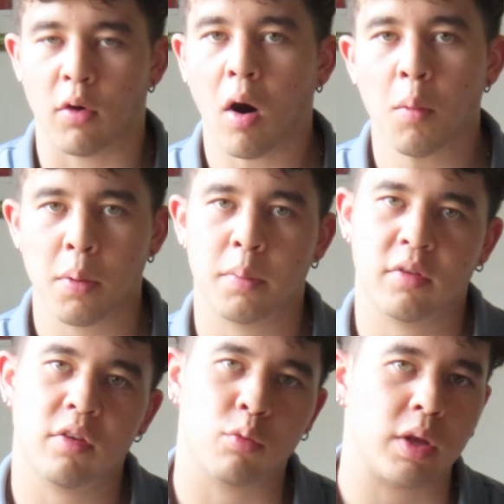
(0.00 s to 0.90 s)
For our
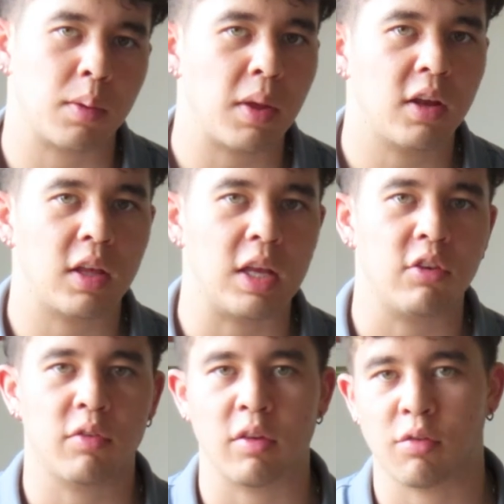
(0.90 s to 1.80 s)
purposes, we can make
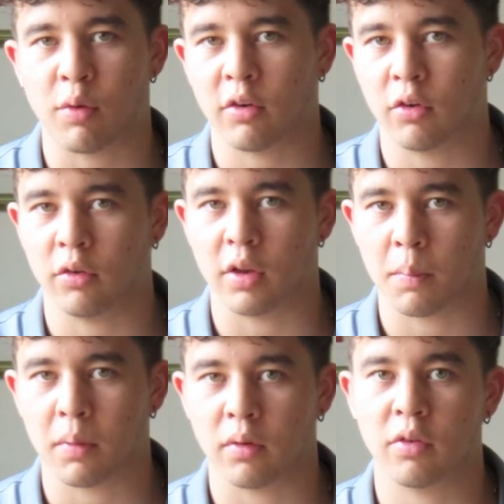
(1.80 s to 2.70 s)
each of these threshold
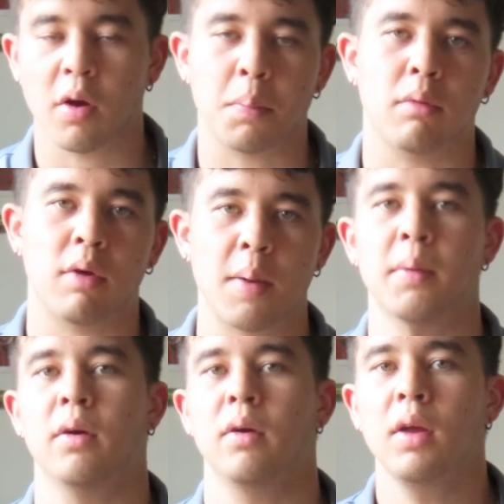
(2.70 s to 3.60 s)
numbers a
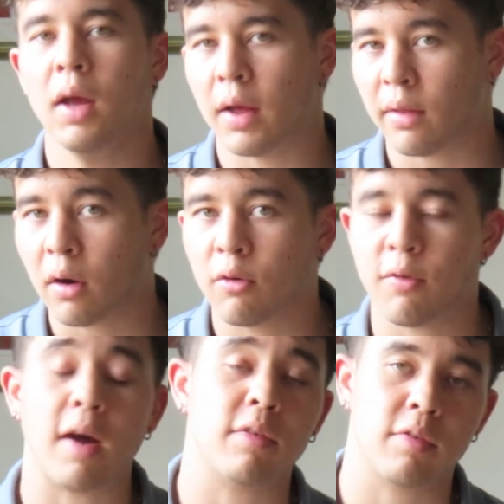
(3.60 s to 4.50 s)
parameter, and there are
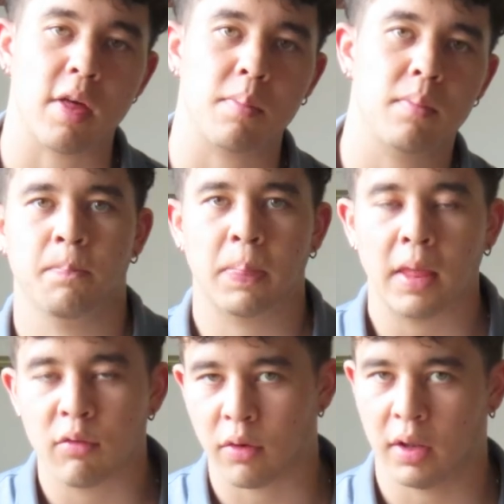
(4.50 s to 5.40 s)
5 of them.
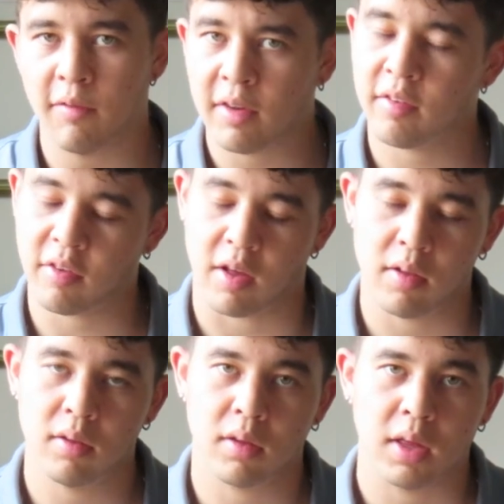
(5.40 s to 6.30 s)
For a living
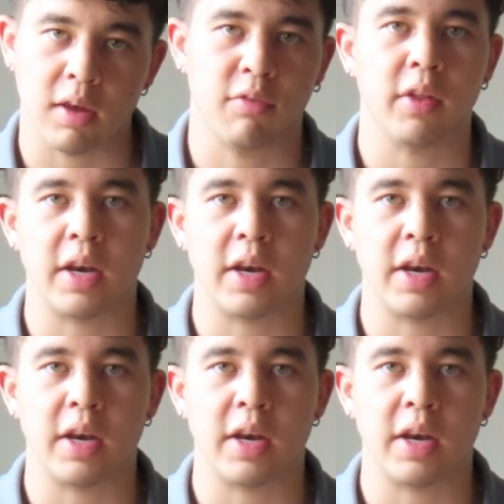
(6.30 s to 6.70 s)
cell, if the